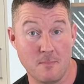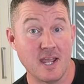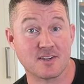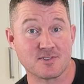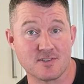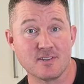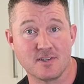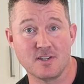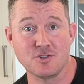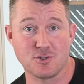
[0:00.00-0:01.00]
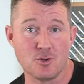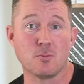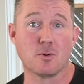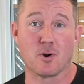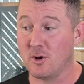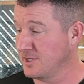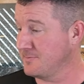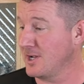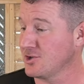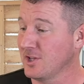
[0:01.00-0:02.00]
makes the Ninja Dual Brew Pro a
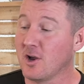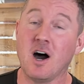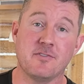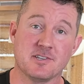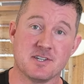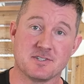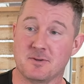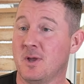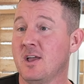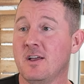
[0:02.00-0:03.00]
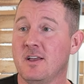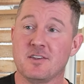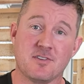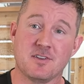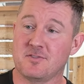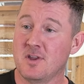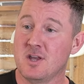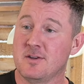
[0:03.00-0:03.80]
specialty coffee system is this